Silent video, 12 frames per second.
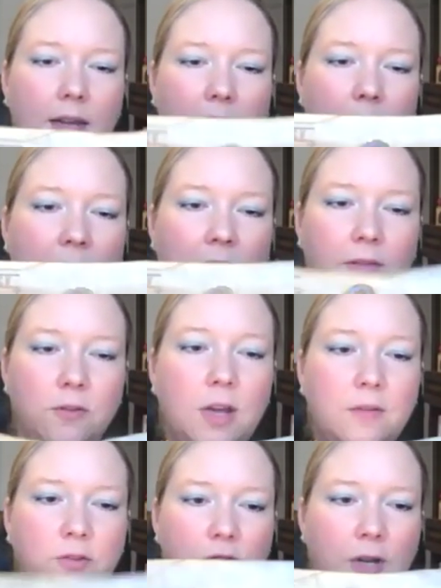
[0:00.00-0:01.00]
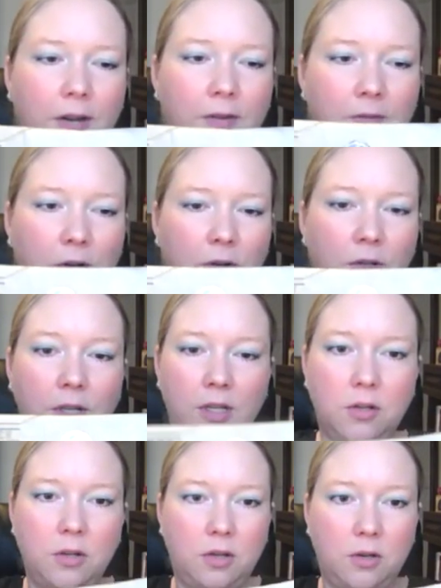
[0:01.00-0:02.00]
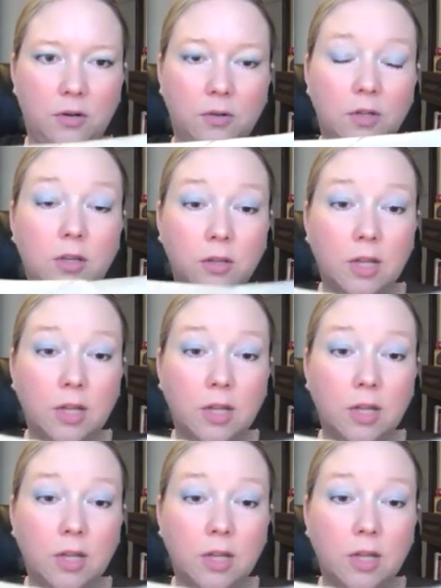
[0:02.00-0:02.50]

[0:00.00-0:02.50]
I mean, if you haven't tried Verdal and you